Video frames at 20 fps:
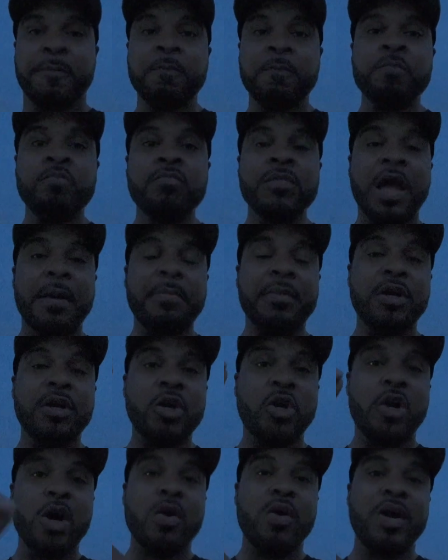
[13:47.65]
I'm
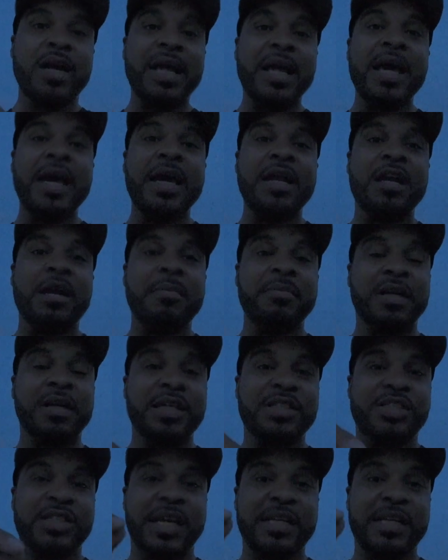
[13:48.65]
going to go on ahead and I'm going to